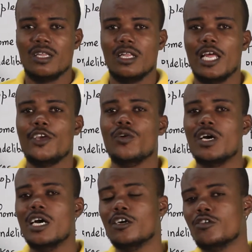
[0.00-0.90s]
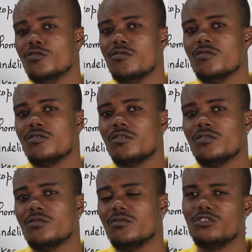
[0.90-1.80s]
Le yo gangou
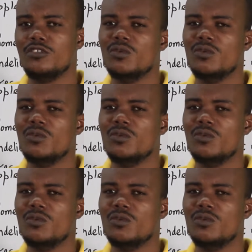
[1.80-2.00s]
ou du